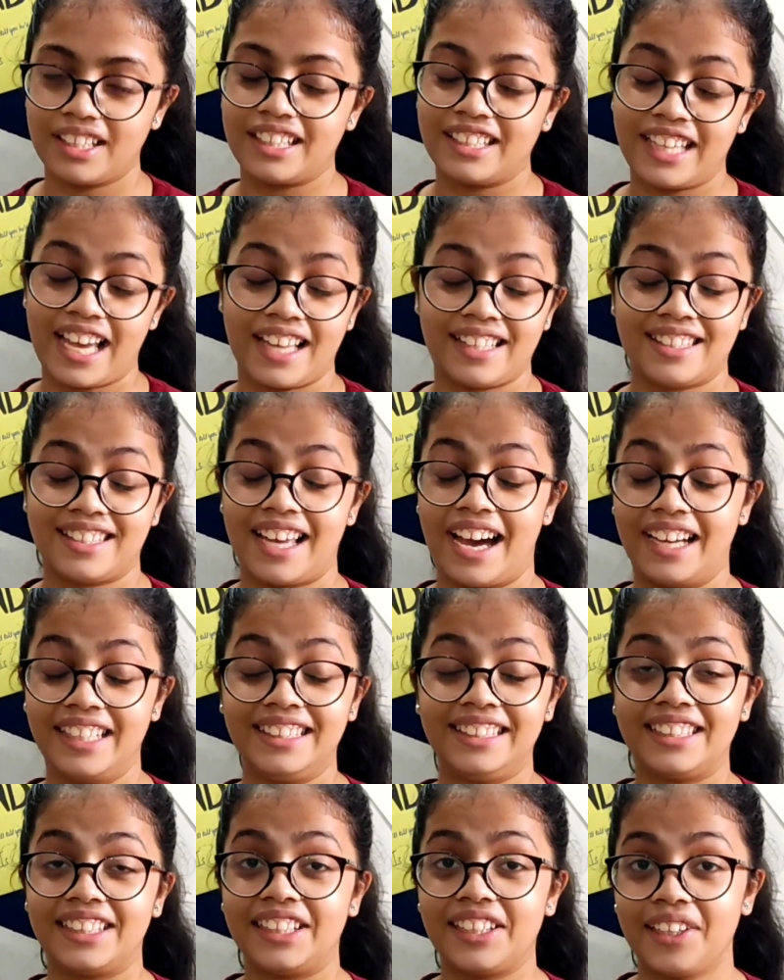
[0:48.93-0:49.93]
Yes, I
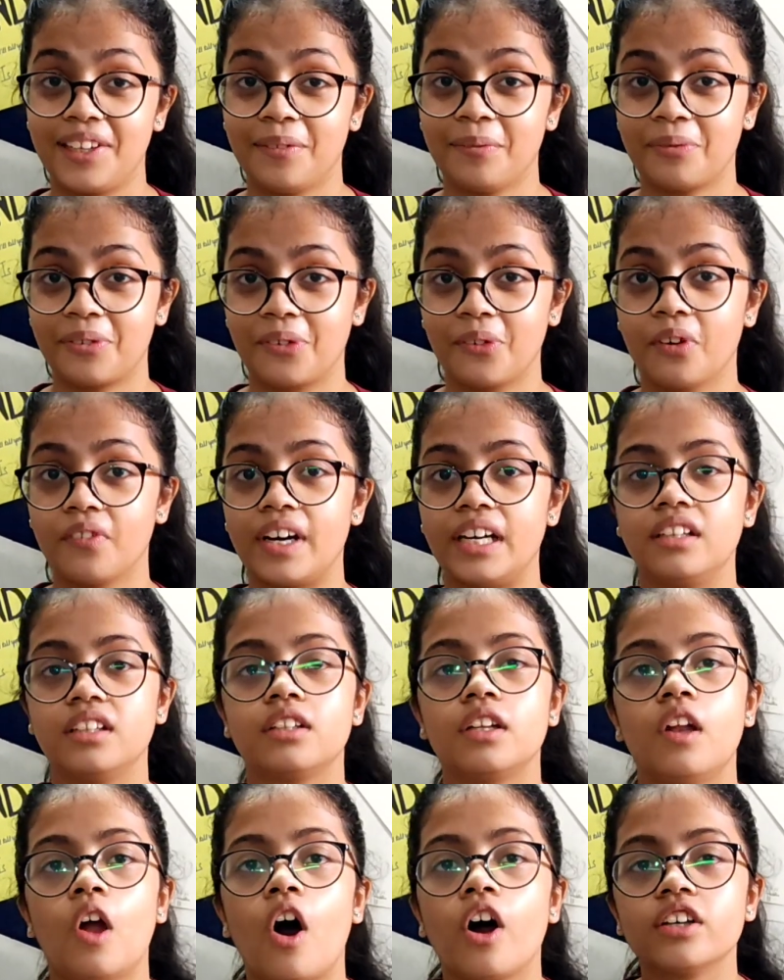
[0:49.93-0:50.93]
did improve, and
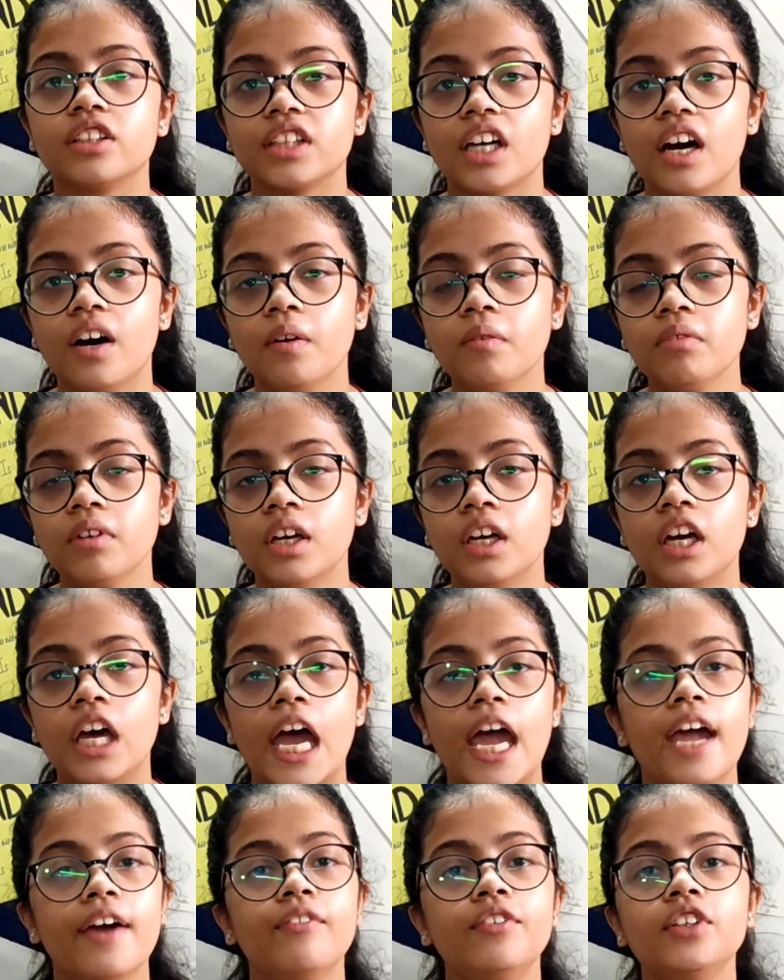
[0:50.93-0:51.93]
in the lockdown,
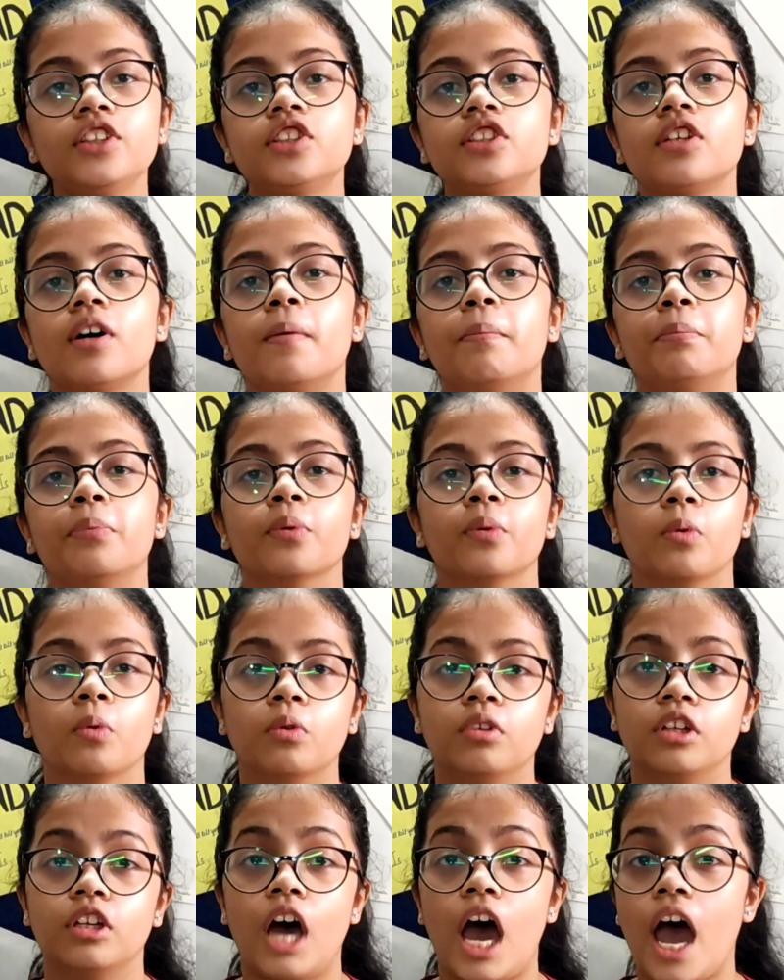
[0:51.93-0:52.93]
it was a
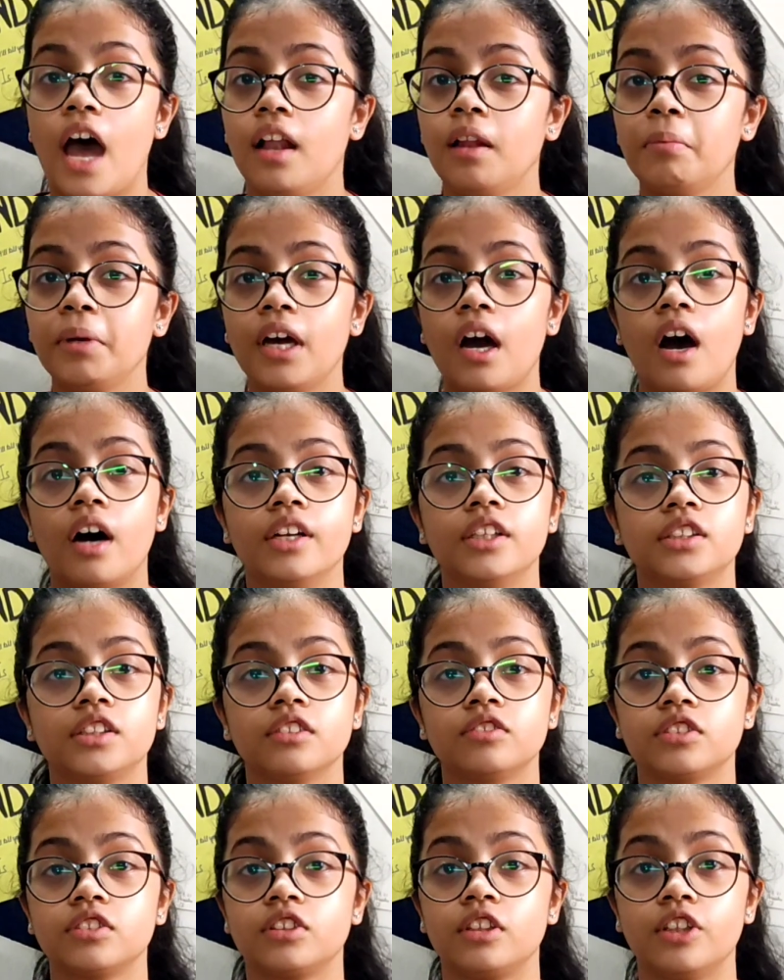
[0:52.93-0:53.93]
boon. I'll be honest,
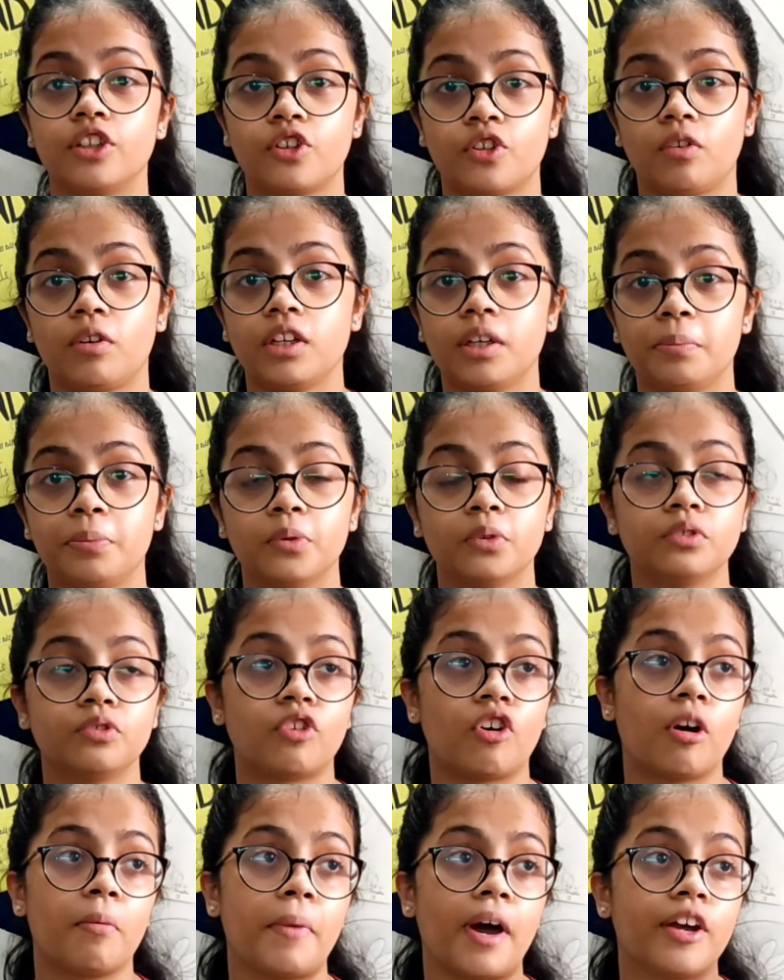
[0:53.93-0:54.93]
it was literally a boon
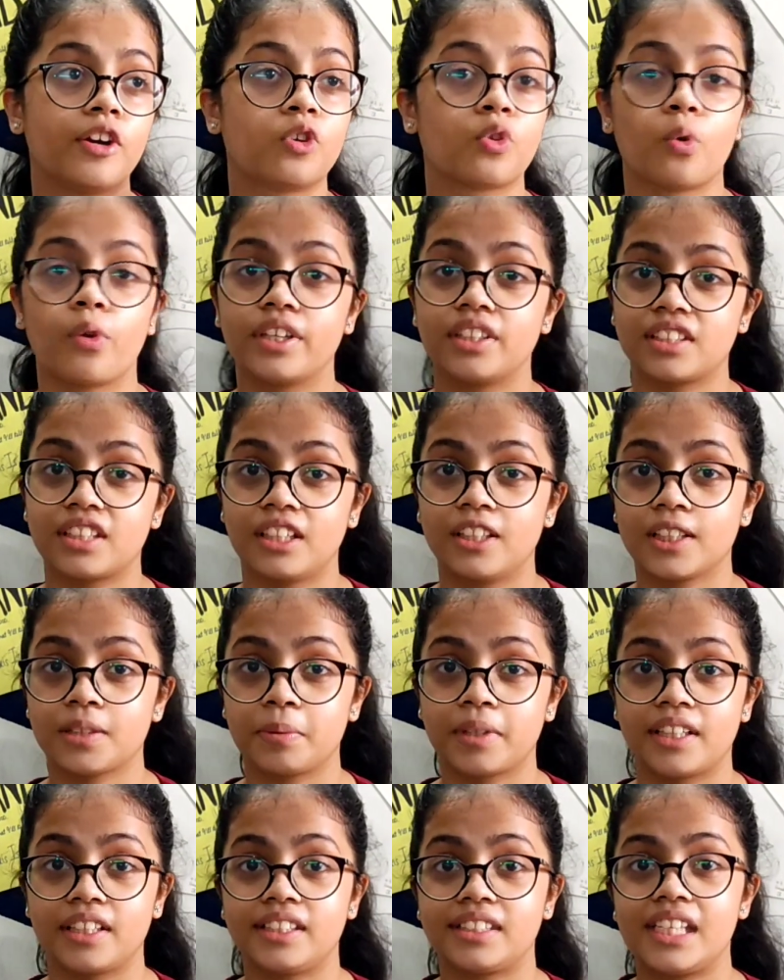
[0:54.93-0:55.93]
for my drawing skills
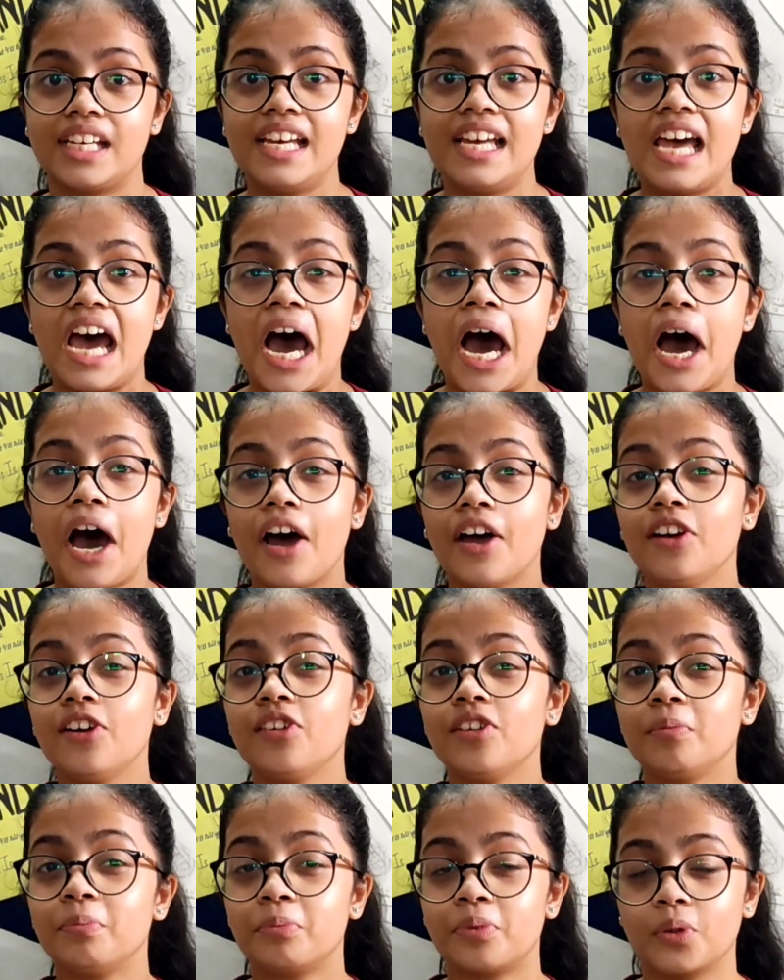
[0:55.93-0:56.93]
because I
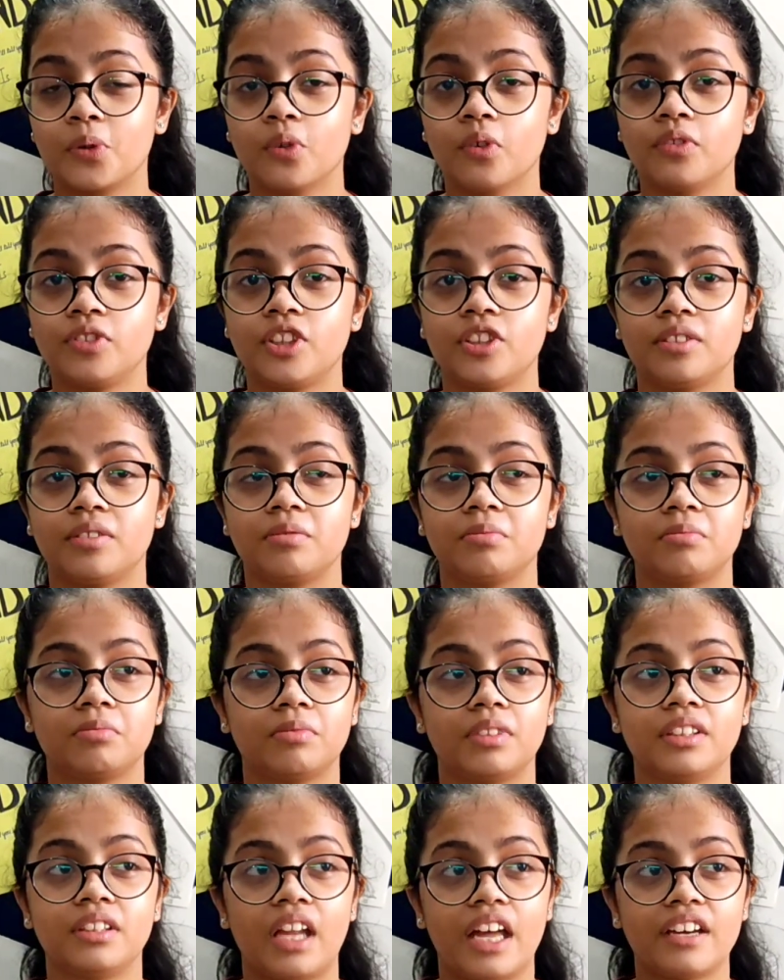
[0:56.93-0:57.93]
improved
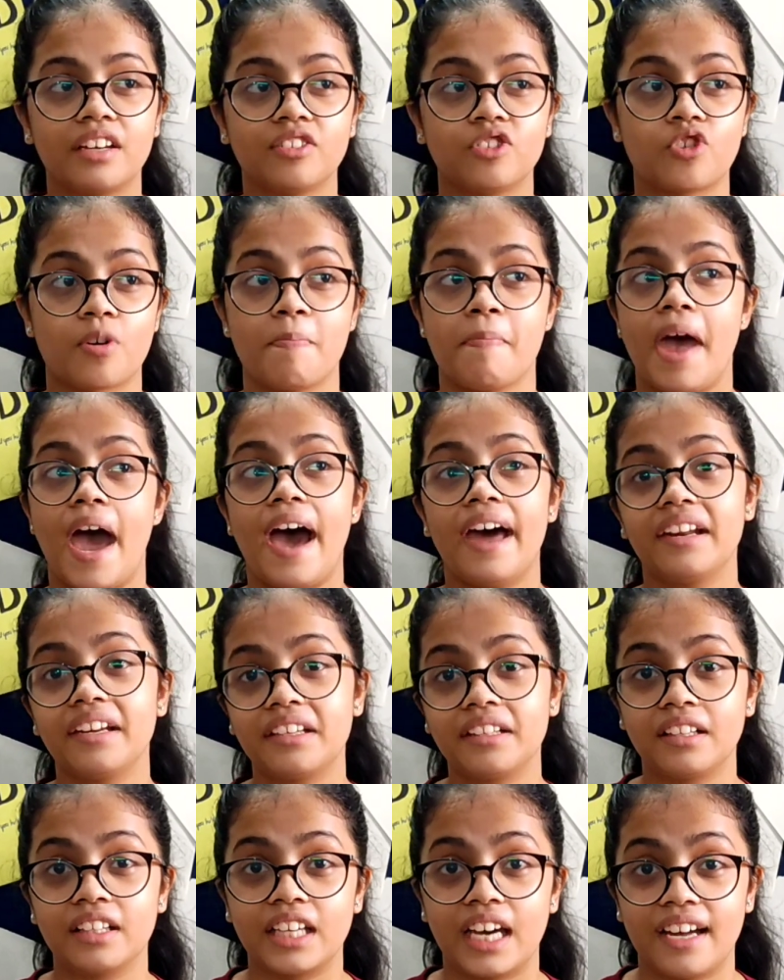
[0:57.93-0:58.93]
like
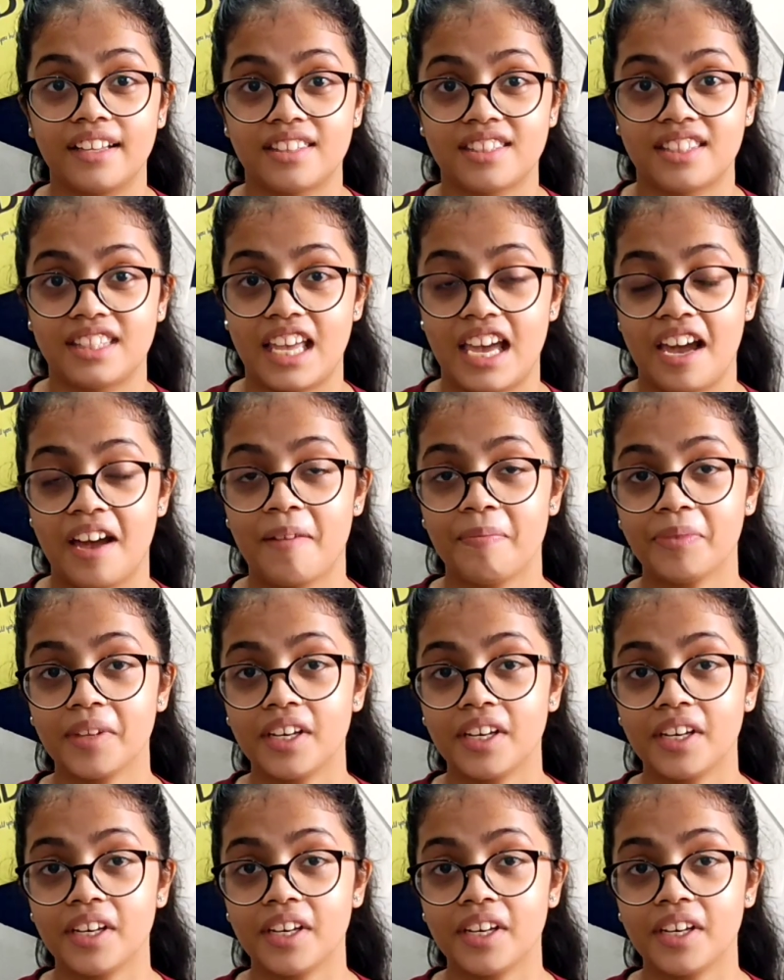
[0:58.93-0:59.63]
dramatically, I'd say.